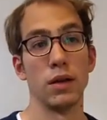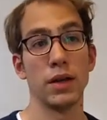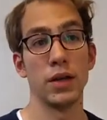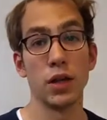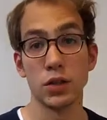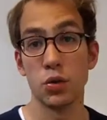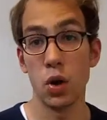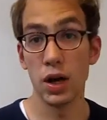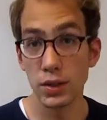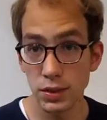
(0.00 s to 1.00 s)
cannot
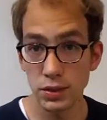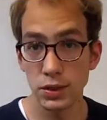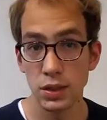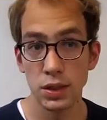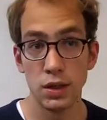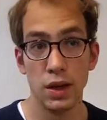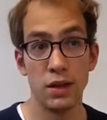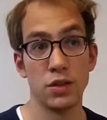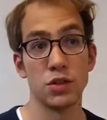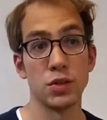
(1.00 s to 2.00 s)
cross.
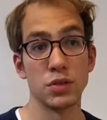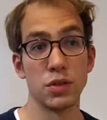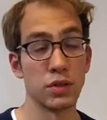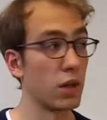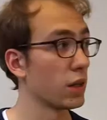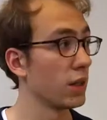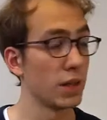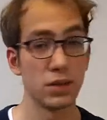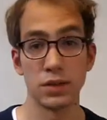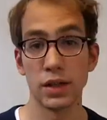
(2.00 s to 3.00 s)
And as a result, all
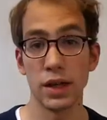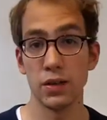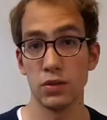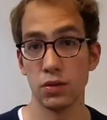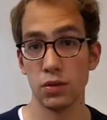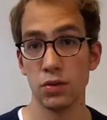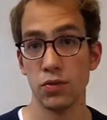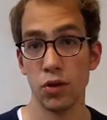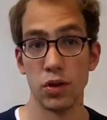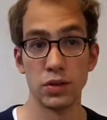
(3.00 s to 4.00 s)
classes are cancelled
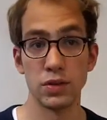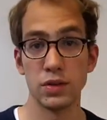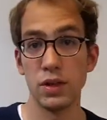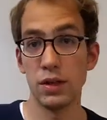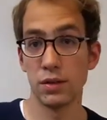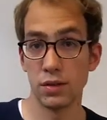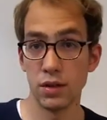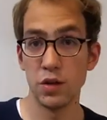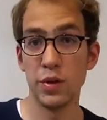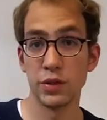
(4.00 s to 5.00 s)
for a sustained
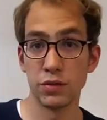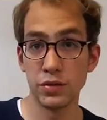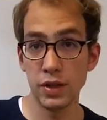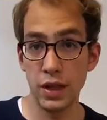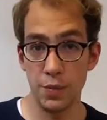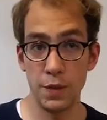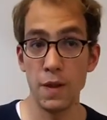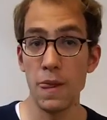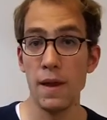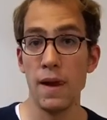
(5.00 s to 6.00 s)
amount of time.
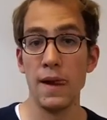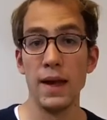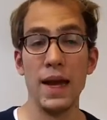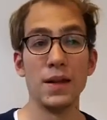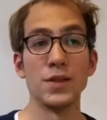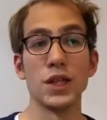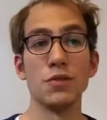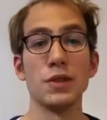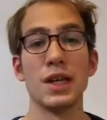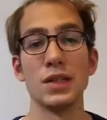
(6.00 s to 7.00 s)
And the
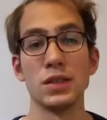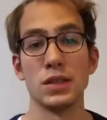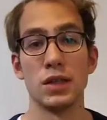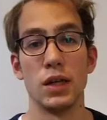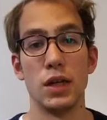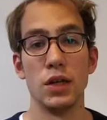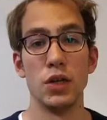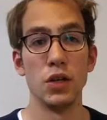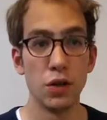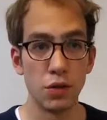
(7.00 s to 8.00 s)
government has
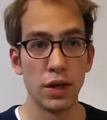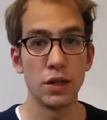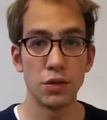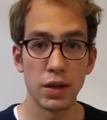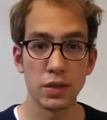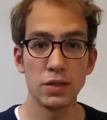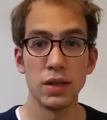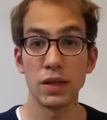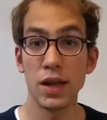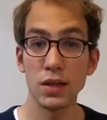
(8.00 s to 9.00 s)
no interest
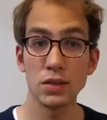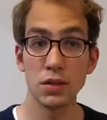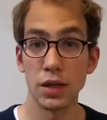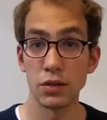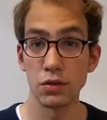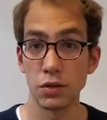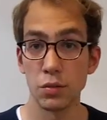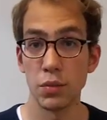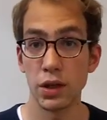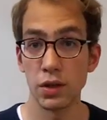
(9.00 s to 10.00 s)
in cancelling a
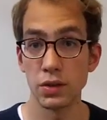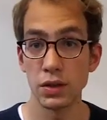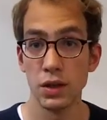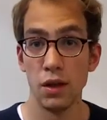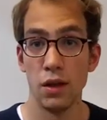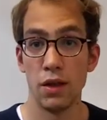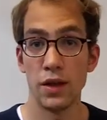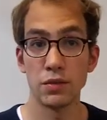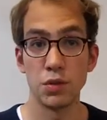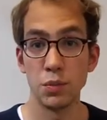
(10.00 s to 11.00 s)
term because
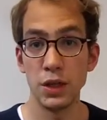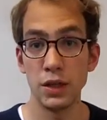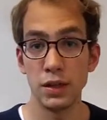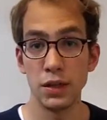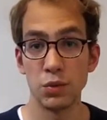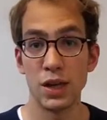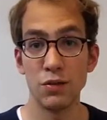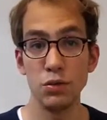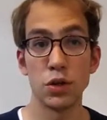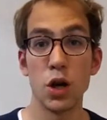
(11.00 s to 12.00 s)
that would mean it would
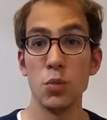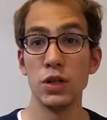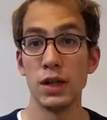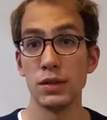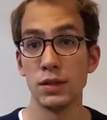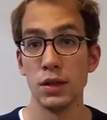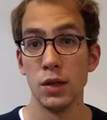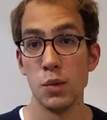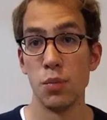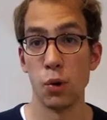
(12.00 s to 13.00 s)
have to accommodate
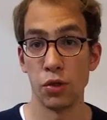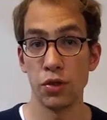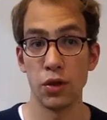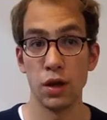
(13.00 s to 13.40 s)
both